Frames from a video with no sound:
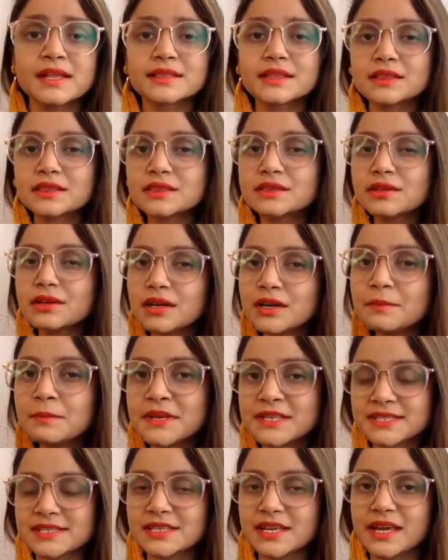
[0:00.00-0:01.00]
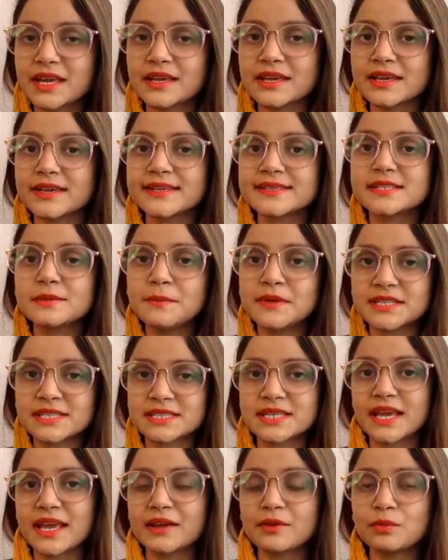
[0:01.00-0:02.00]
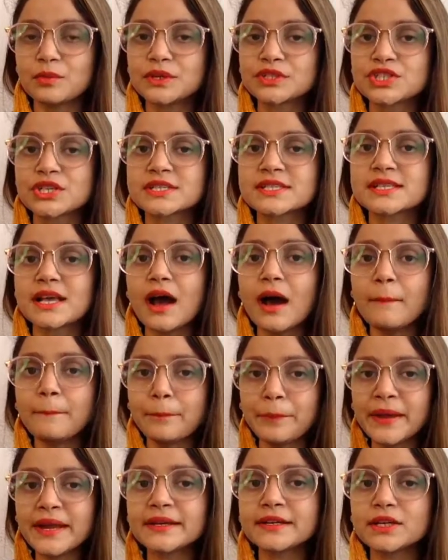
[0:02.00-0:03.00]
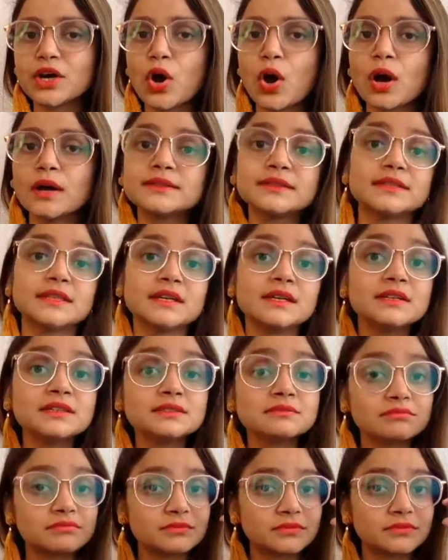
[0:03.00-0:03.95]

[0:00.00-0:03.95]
The third mistake is a mistake which is a bit on the